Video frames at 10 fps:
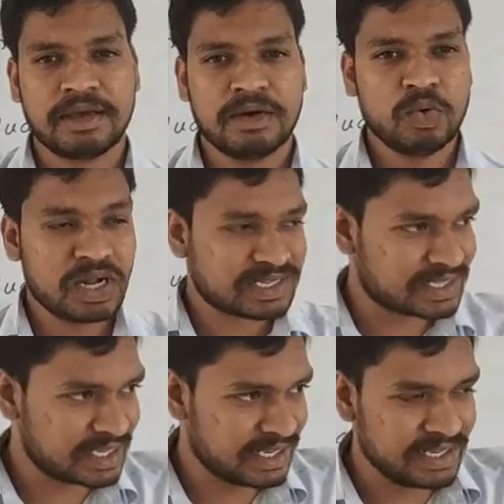who are
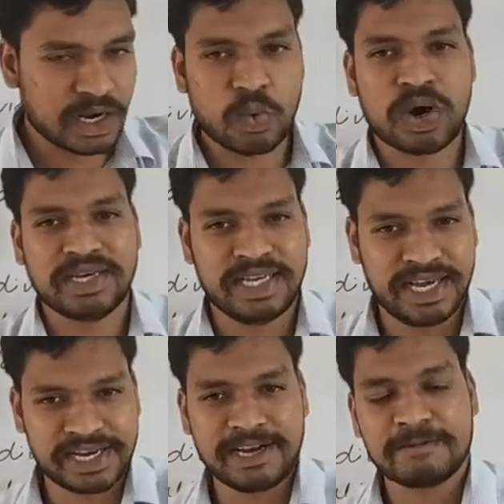staying in a one
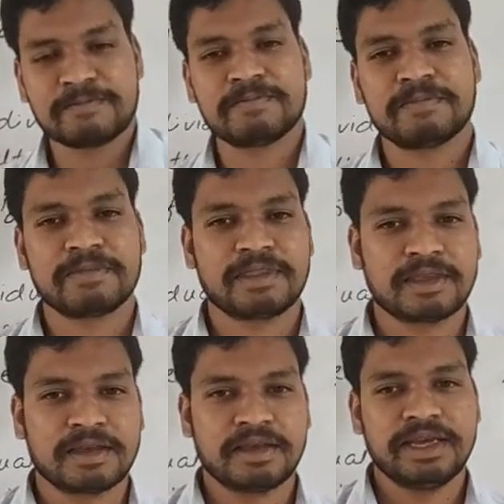area,
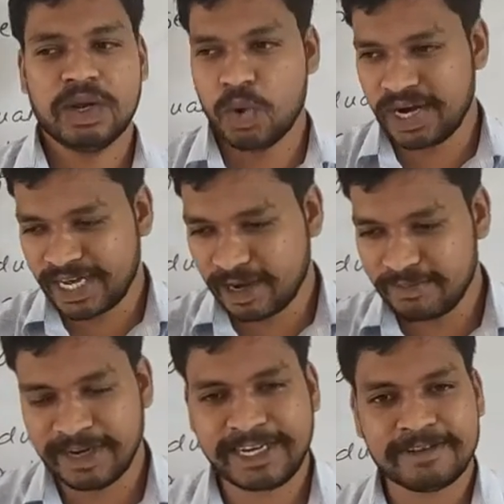in a one
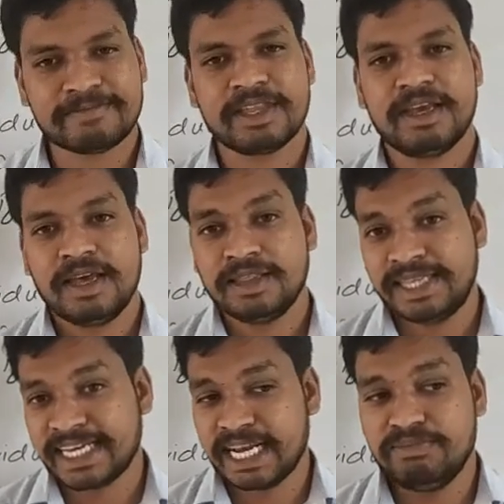community,
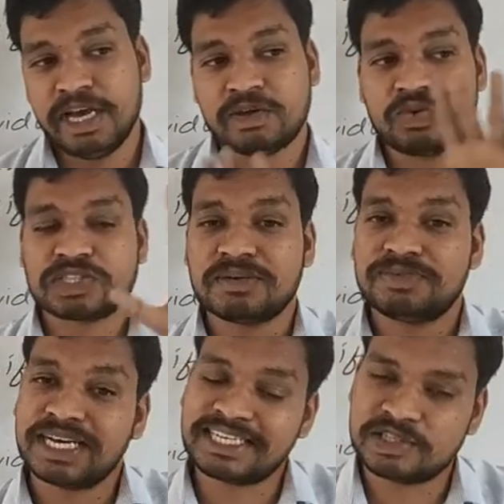they can make use of
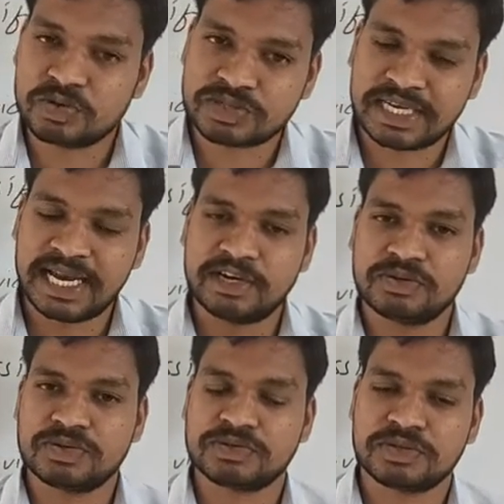that resource, land
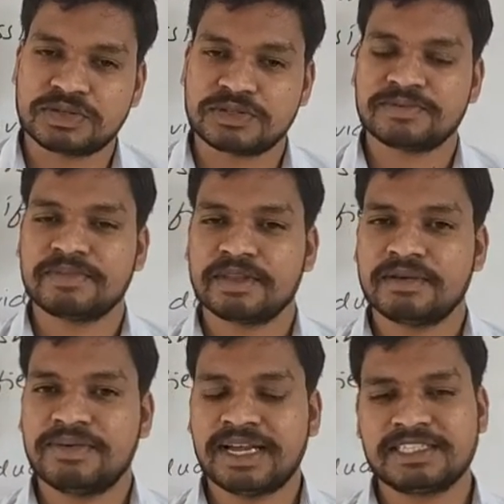resources.
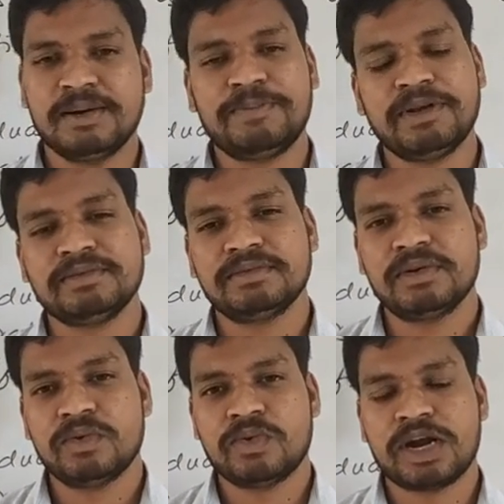For example,
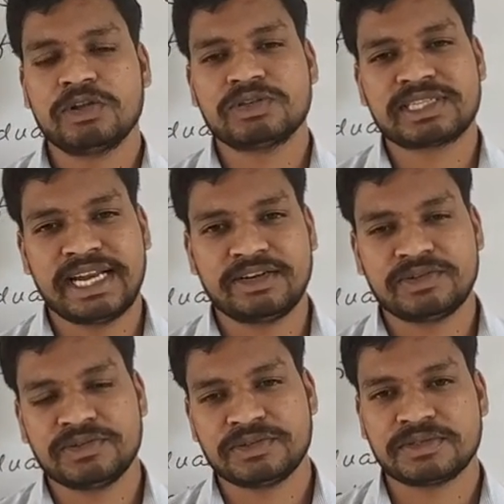what are those land
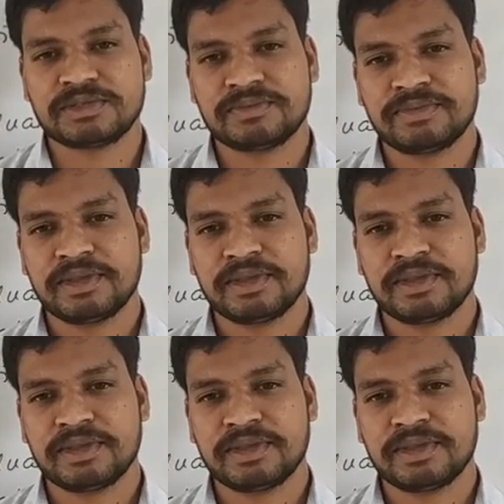resources?